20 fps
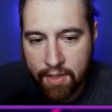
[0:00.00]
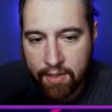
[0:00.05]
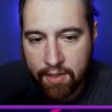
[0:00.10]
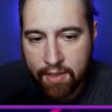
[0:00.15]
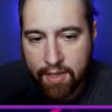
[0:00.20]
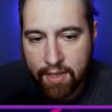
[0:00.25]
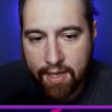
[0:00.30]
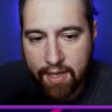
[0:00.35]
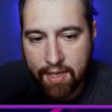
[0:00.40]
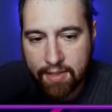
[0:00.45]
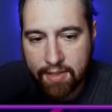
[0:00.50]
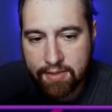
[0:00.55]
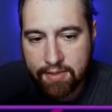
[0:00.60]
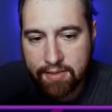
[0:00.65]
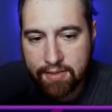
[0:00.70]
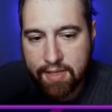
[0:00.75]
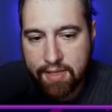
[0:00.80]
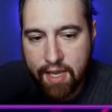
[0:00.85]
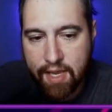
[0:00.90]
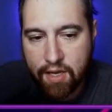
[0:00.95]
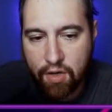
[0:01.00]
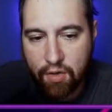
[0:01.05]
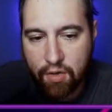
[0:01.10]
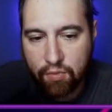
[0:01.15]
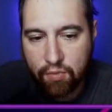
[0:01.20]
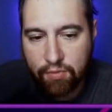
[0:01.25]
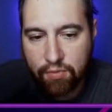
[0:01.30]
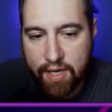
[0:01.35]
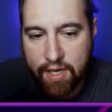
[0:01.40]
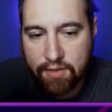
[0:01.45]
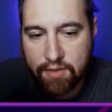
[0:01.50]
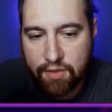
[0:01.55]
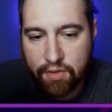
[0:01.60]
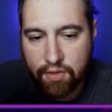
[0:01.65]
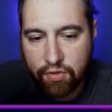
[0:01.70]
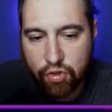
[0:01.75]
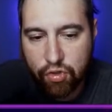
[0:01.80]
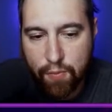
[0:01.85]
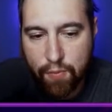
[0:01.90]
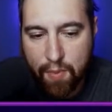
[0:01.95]
and they go right into their
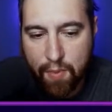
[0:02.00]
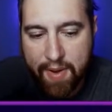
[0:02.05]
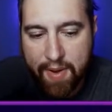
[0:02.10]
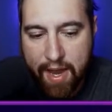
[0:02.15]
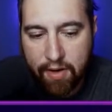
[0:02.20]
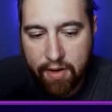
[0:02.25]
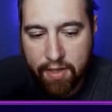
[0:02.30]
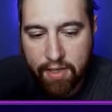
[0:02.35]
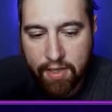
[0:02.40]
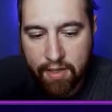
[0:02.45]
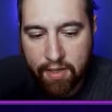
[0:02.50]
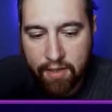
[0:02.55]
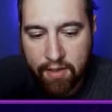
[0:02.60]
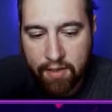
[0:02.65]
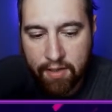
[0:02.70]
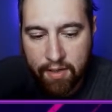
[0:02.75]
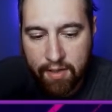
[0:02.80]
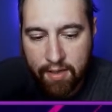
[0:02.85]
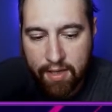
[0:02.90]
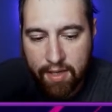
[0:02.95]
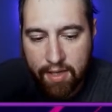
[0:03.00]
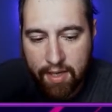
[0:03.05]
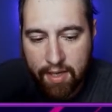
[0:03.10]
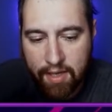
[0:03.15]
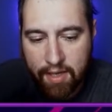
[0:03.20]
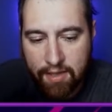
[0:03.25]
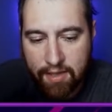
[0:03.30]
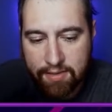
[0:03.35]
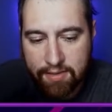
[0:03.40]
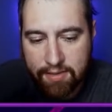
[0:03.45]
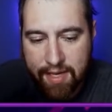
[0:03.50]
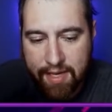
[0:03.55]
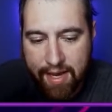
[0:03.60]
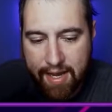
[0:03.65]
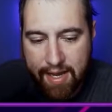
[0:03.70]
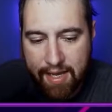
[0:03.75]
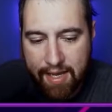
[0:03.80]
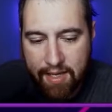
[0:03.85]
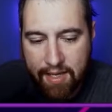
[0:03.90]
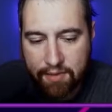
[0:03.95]
superpower here. And
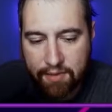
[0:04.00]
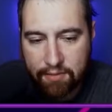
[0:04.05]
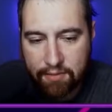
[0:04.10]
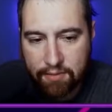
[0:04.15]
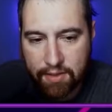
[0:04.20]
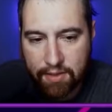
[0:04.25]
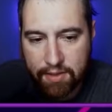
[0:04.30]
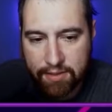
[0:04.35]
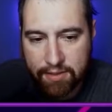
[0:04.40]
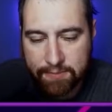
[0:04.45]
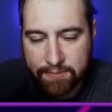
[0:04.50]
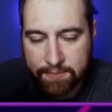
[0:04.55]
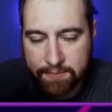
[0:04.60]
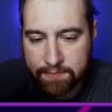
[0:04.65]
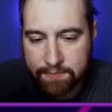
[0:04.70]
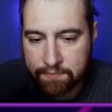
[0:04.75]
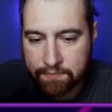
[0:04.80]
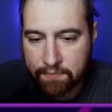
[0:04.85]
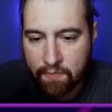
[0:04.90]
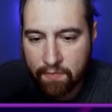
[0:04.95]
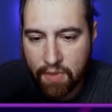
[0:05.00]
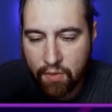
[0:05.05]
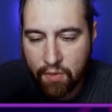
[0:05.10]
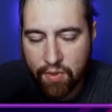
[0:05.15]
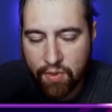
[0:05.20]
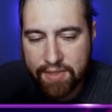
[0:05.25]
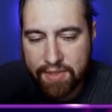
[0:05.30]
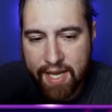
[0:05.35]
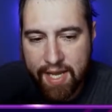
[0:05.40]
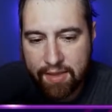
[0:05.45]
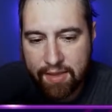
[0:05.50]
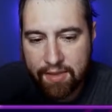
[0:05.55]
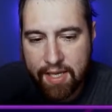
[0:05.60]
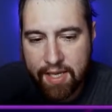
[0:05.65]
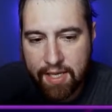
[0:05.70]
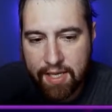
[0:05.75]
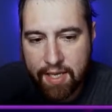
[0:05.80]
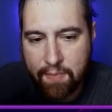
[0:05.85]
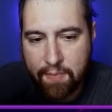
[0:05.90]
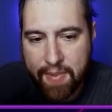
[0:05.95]
I was not
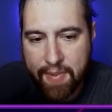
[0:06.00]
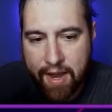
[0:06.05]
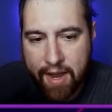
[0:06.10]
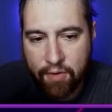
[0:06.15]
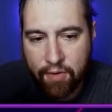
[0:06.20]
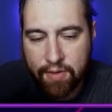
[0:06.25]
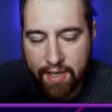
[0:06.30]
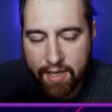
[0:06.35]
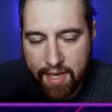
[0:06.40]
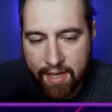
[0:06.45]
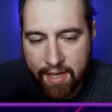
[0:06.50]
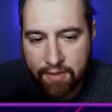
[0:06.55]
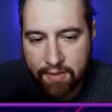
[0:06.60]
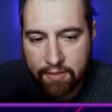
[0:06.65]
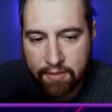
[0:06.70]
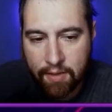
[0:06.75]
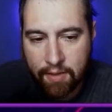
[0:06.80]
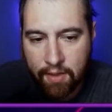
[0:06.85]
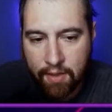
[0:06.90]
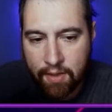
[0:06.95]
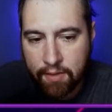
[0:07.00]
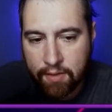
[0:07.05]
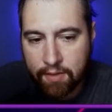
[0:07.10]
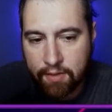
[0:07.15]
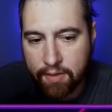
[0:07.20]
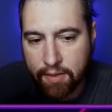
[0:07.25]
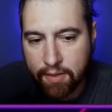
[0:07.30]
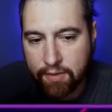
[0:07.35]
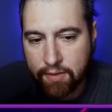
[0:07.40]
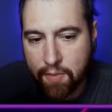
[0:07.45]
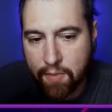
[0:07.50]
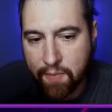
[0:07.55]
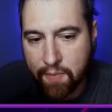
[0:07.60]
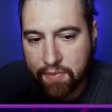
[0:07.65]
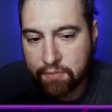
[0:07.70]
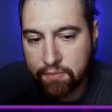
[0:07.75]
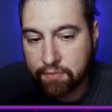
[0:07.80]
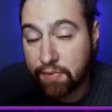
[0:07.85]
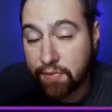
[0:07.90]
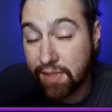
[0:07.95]
thinking about, again, the
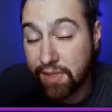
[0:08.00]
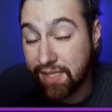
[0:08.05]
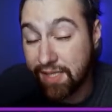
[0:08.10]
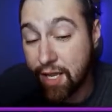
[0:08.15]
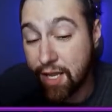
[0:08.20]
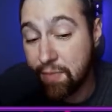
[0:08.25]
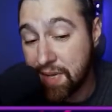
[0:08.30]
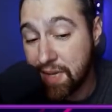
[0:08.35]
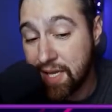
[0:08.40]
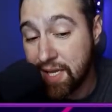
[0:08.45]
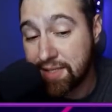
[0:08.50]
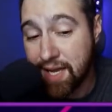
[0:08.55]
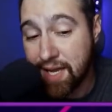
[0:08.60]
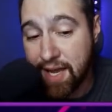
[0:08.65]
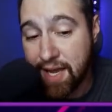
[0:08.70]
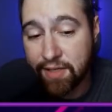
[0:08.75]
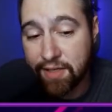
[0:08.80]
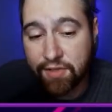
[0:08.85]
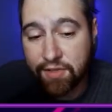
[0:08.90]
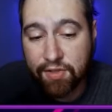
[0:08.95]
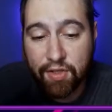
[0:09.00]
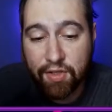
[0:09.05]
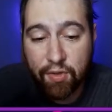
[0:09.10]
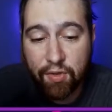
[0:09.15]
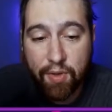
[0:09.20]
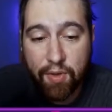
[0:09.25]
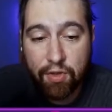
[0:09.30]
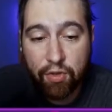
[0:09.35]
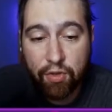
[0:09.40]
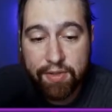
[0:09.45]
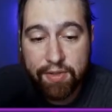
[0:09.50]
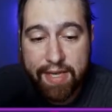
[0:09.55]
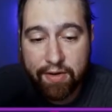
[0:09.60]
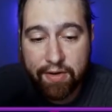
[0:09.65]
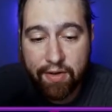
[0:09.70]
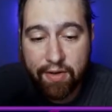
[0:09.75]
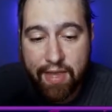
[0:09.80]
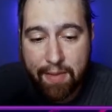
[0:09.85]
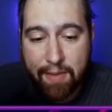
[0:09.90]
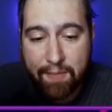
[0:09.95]
CMP ties, so we lose out
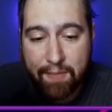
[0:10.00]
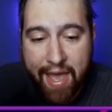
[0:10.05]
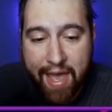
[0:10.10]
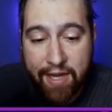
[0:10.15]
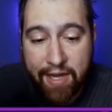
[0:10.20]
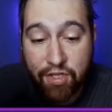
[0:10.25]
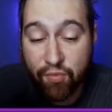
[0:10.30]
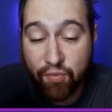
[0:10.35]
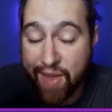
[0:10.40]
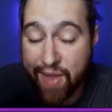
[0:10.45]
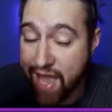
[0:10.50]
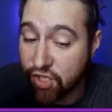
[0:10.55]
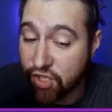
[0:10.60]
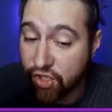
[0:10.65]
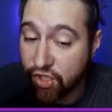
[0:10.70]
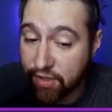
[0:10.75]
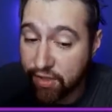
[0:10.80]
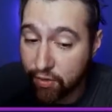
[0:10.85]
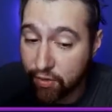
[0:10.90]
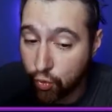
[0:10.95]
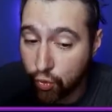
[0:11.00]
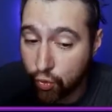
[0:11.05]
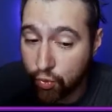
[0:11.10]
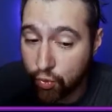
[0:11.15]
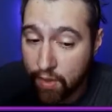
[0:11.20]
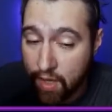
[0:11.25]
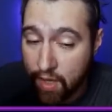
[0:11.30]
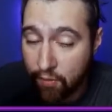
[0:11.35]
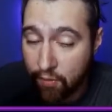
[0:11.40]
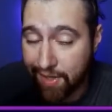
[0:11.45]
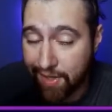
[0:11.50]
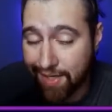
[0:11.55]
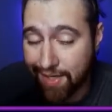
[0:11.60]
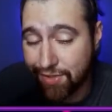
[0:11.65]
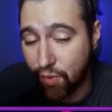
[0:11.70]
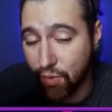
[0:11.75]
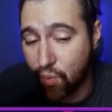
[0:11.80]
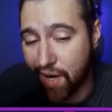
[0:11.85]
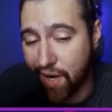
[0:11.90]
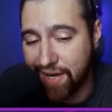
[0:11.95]
on that match. We actually, we get
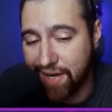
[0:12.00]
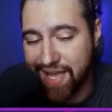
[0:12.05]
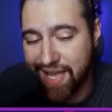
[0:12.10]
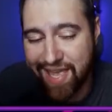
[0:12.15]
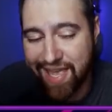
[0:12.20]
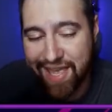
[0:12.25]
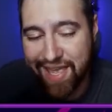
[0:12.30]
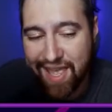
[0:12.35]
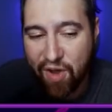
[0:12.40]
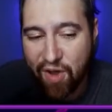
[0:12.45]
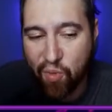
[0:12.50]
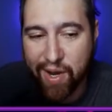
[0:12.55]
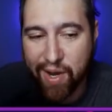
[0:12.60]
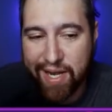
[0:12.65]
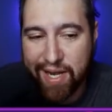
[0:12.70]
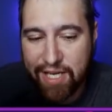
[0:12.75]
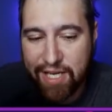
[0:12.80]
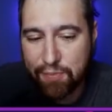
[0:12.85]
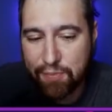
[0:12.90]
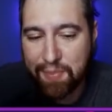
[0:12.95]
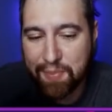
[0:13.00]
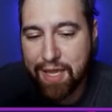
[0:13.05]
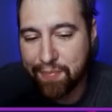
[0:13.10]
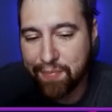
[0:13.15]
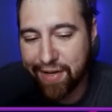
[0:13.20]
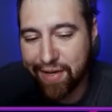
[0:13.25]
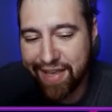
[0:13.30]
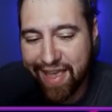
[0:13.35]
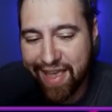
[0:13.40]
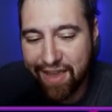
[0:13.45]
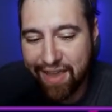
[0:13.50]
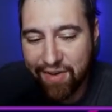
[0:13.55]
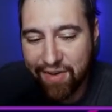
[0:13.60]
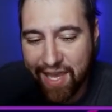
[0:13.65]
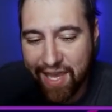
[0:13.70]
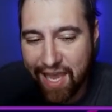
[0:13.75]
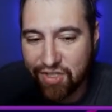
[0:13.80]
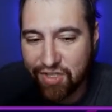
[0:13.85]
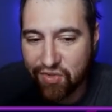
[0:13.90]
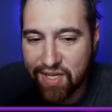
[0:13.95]
to 1 HP, but hey, we
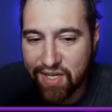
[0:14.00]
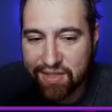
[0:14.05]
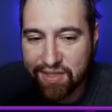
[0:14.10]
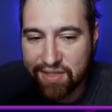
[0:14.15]
can't do nothing